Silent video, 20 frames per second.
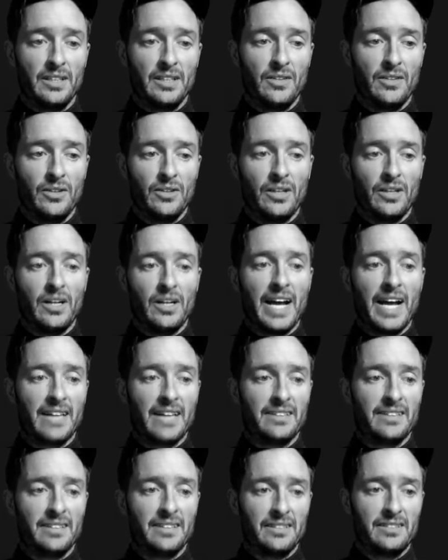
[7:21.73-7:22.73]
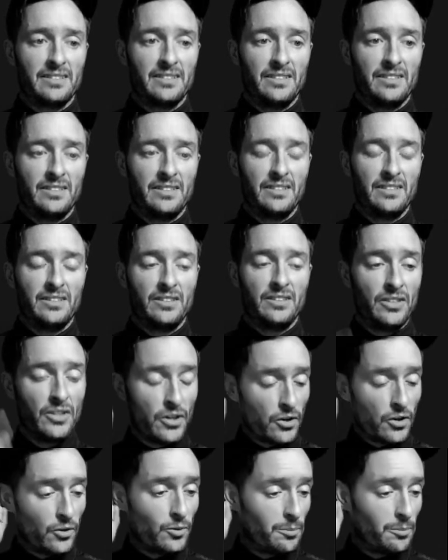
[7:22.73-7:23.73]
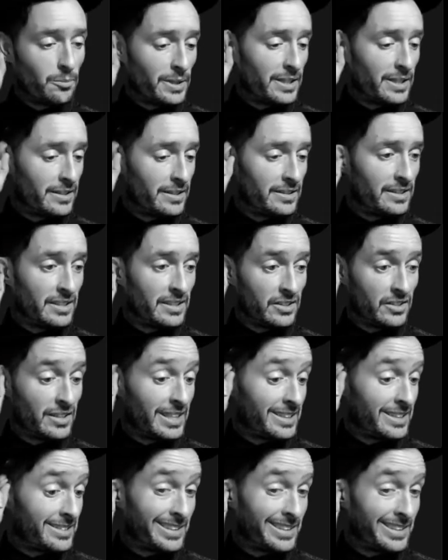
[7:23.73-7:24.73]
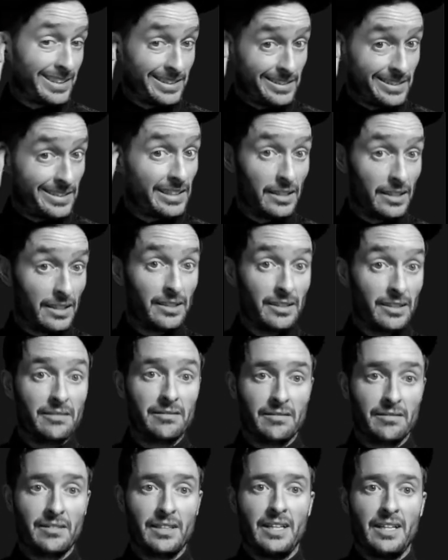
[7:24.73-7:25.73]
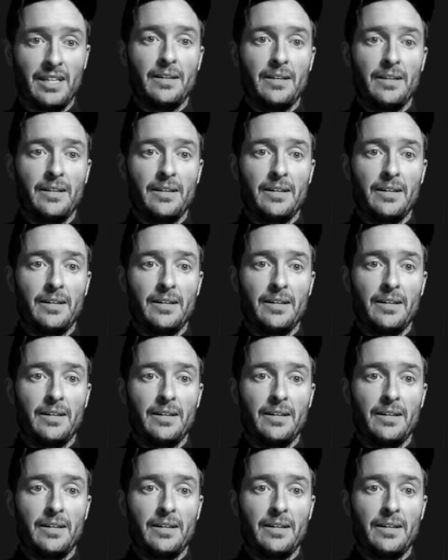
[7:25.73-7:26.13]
or our access to know, but they're things to consider, okay?